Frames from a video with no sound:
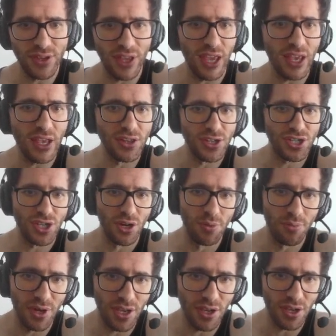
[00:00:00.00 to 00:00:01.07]
the English
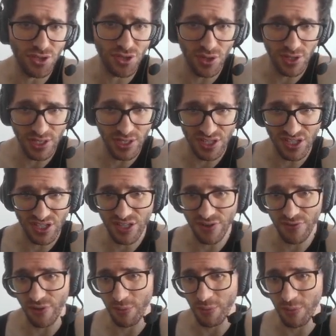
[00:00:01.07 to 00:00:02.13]
opening, controlling the center
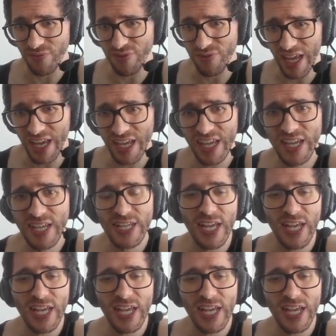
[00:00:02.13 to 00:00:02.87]
from the flank